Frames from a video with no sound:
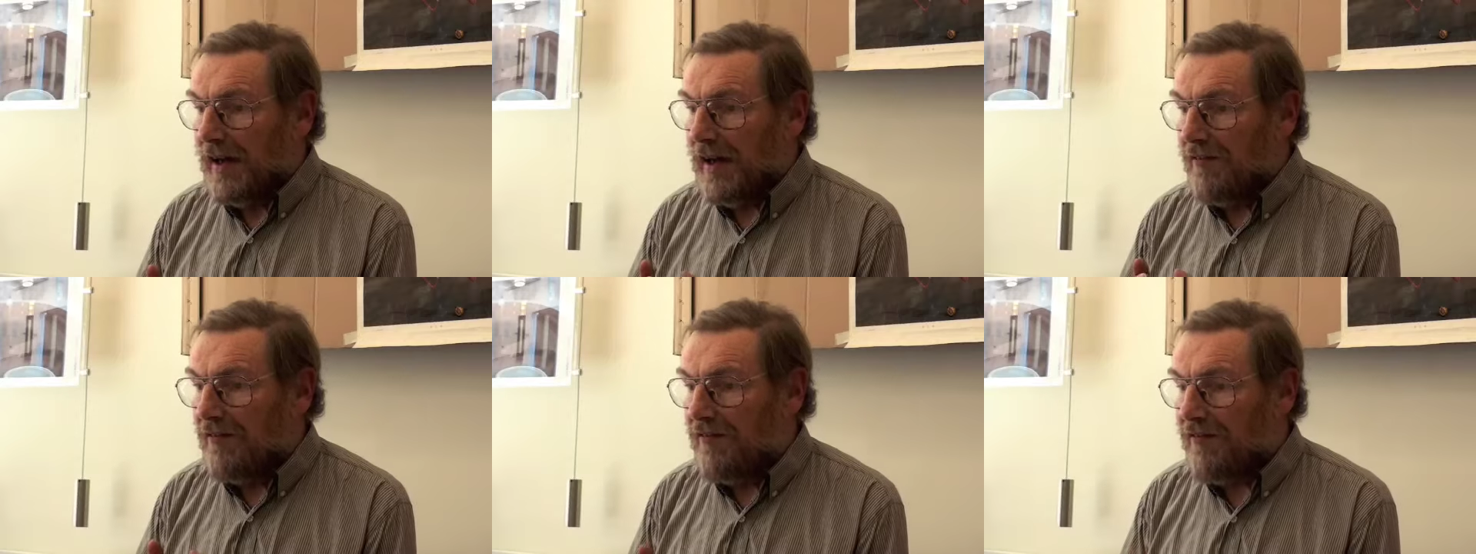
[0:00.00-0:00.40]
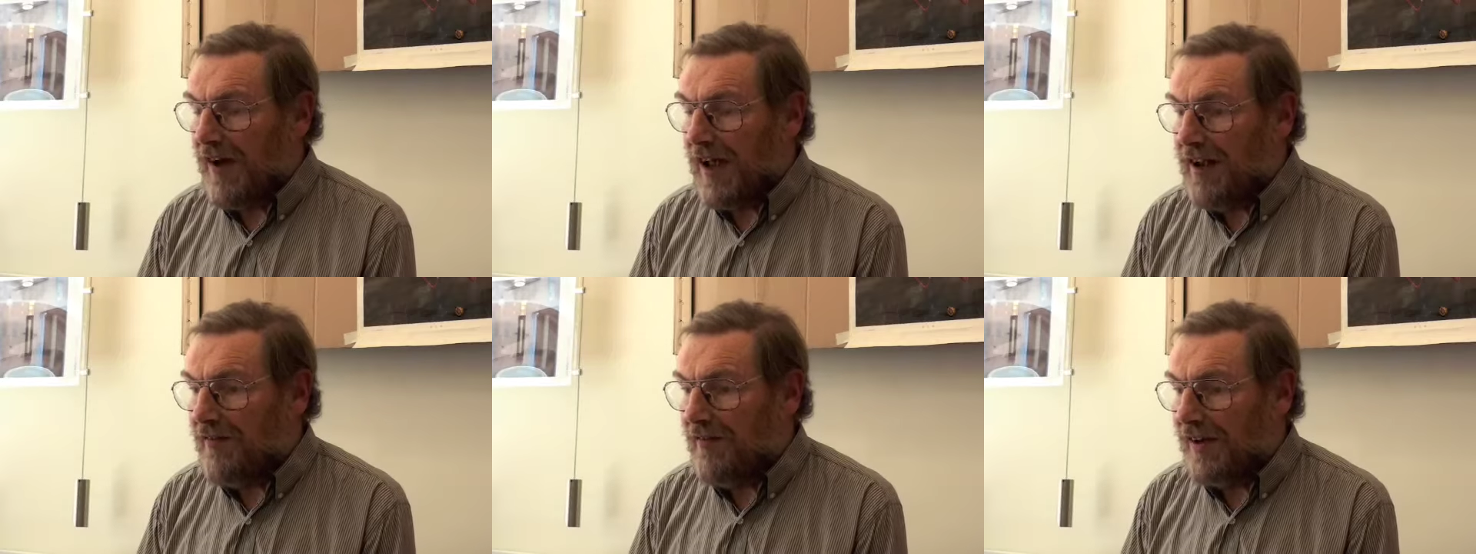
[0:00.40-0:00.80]
in
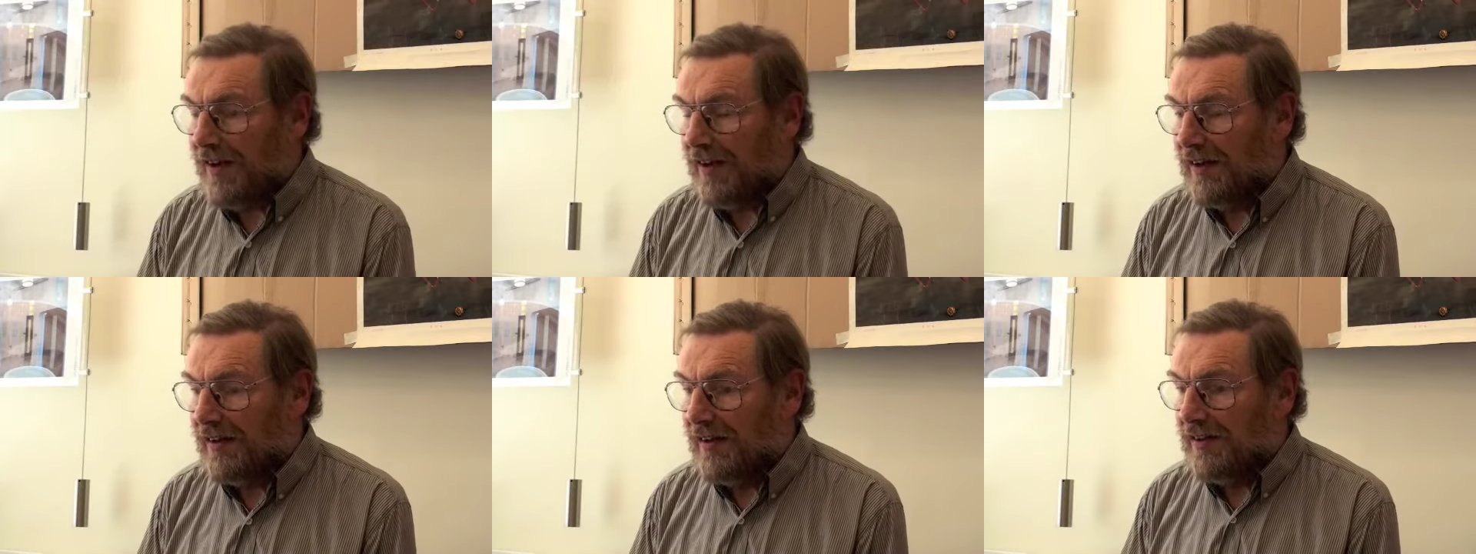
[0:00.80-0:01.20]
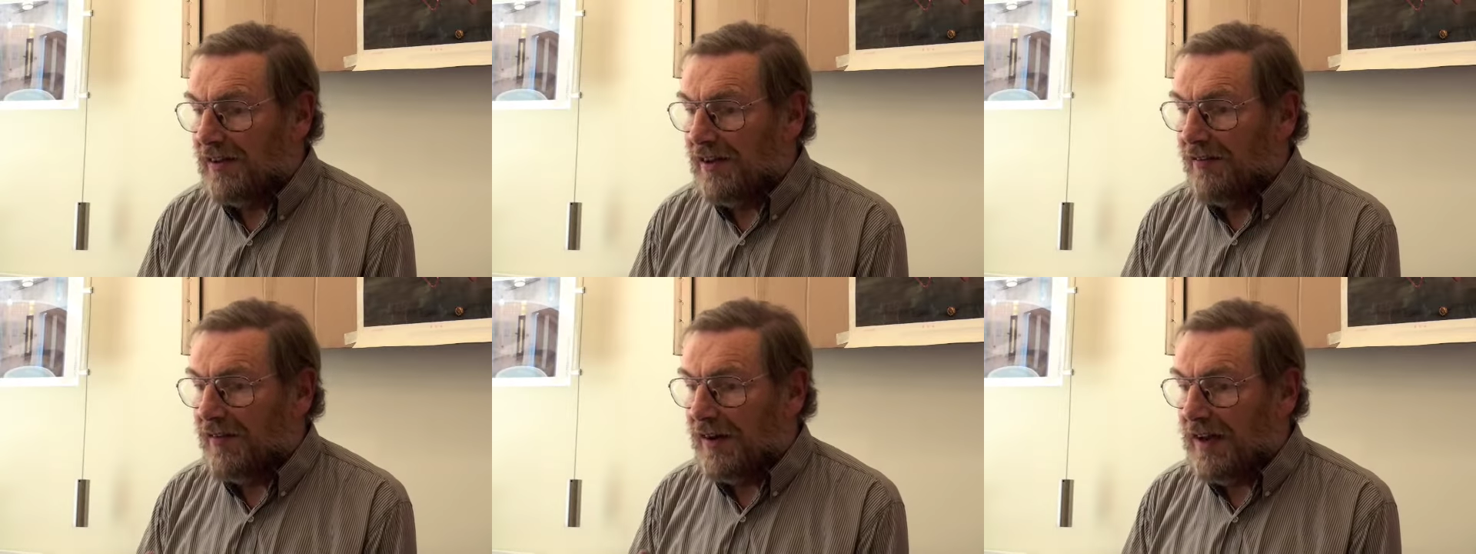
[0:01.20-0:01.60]
favour
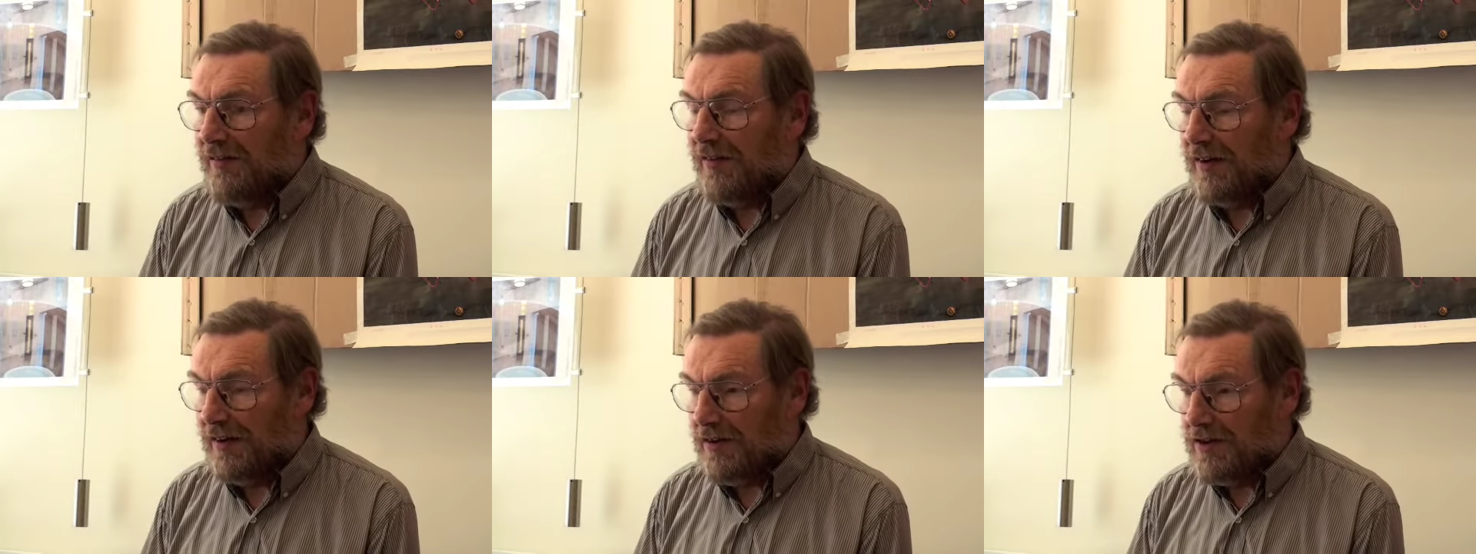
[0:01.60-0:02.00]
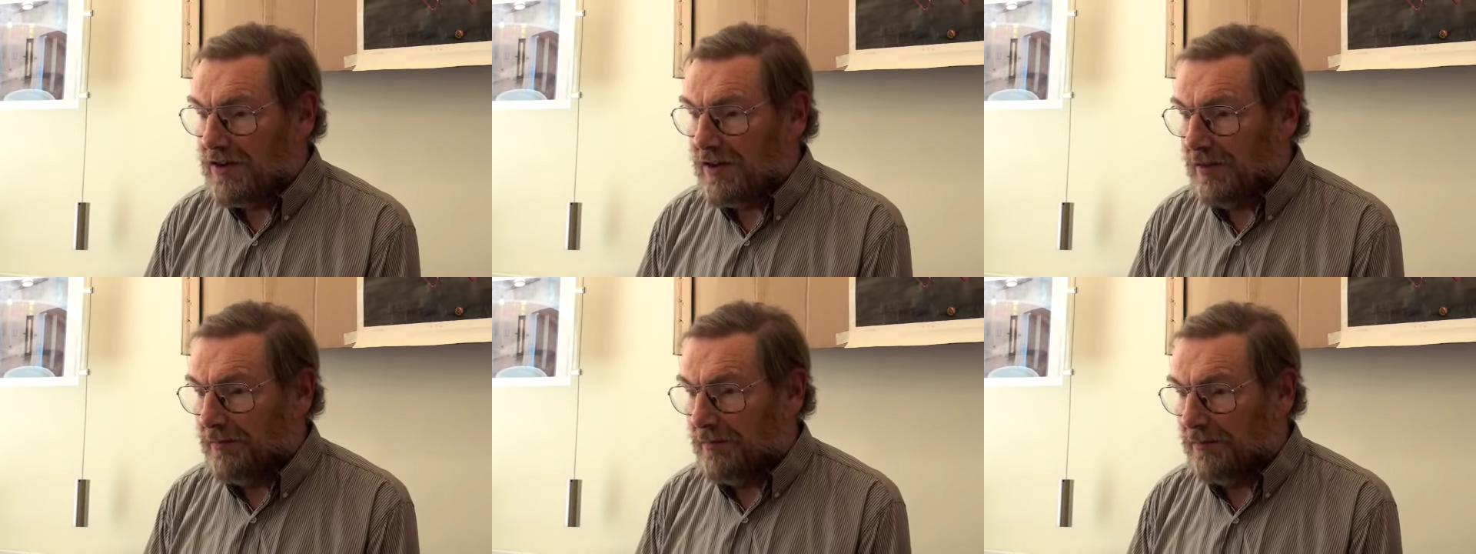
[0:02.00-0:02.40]
of
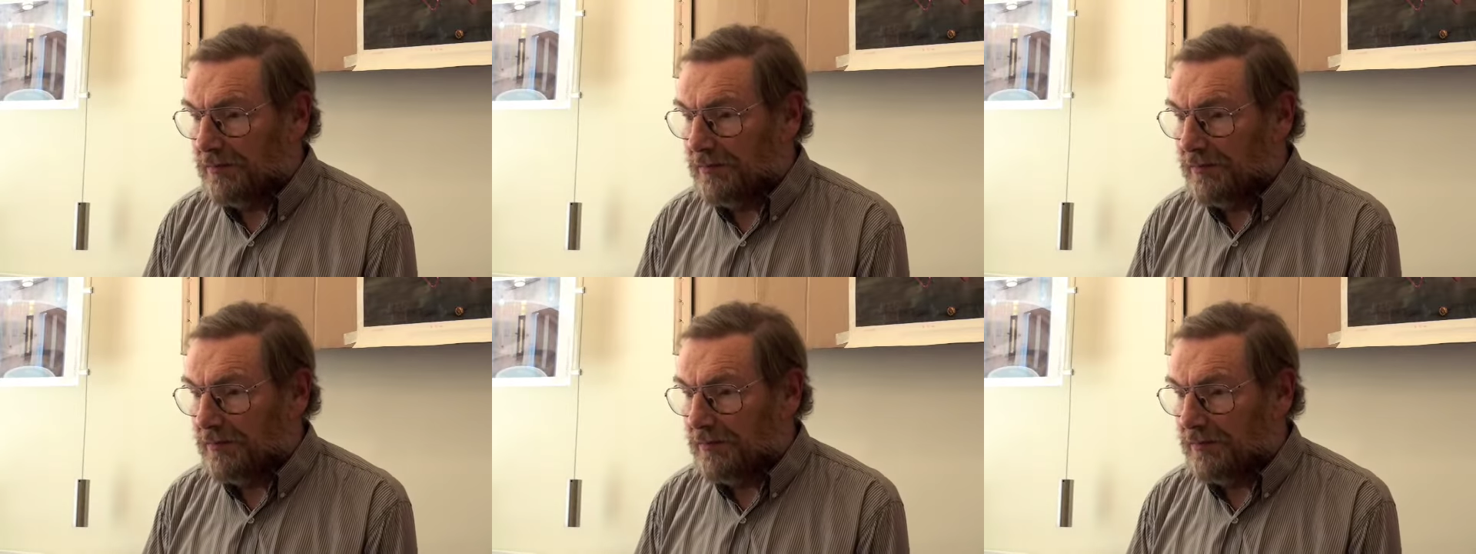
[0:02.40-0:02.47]
evolution.